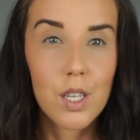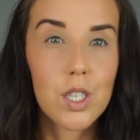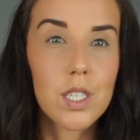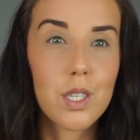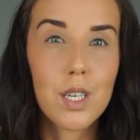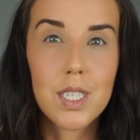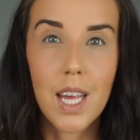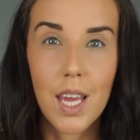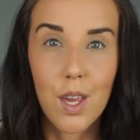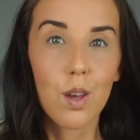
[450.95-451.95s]
Just looks
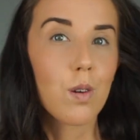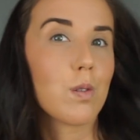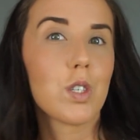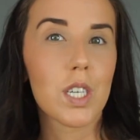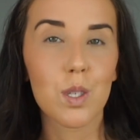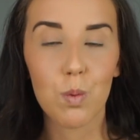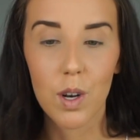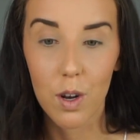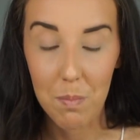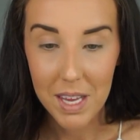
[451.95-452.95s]
like you just went
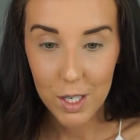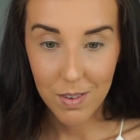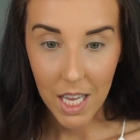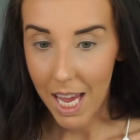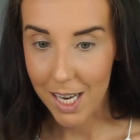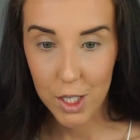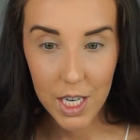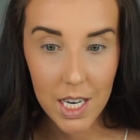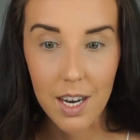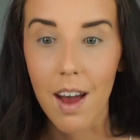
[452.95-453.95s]
on a beach vacation
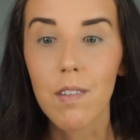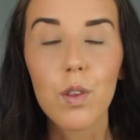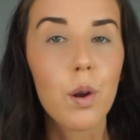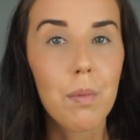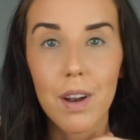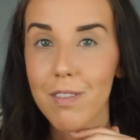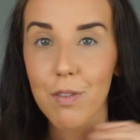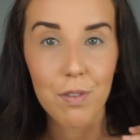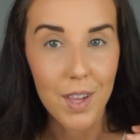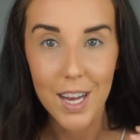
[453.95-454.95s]
and have a little bit of a
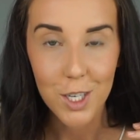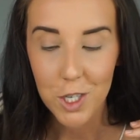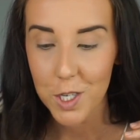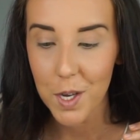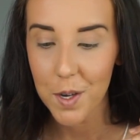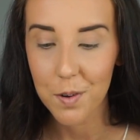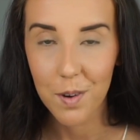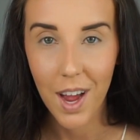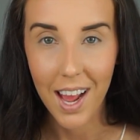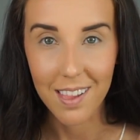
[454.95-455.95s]
flush to you.
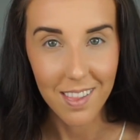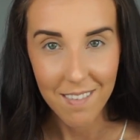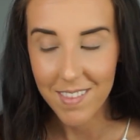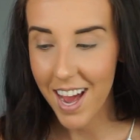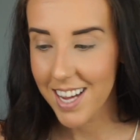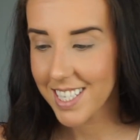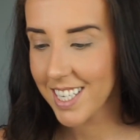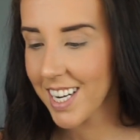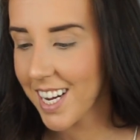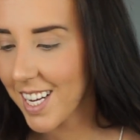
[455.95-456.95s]
I love that.
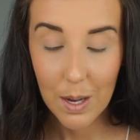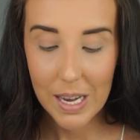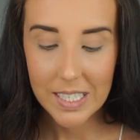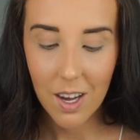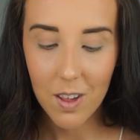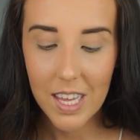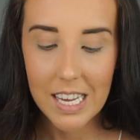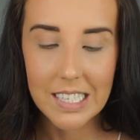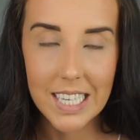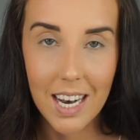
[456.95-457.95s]
So I saw
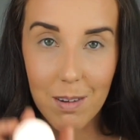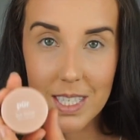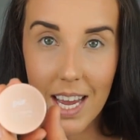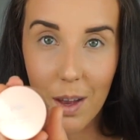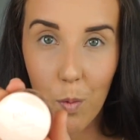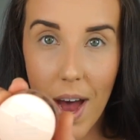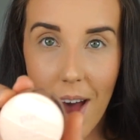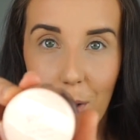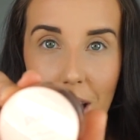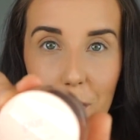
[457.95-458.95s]
these and I was like,
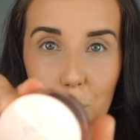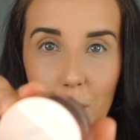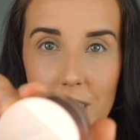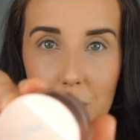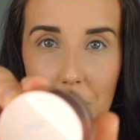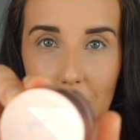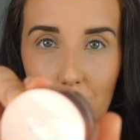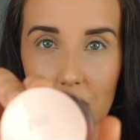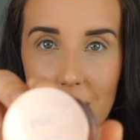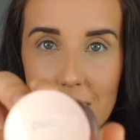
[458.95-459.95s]
wow, I want to pick
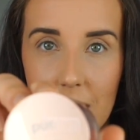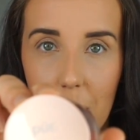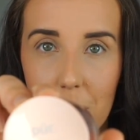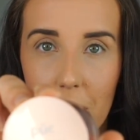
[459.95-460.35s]
one of these up.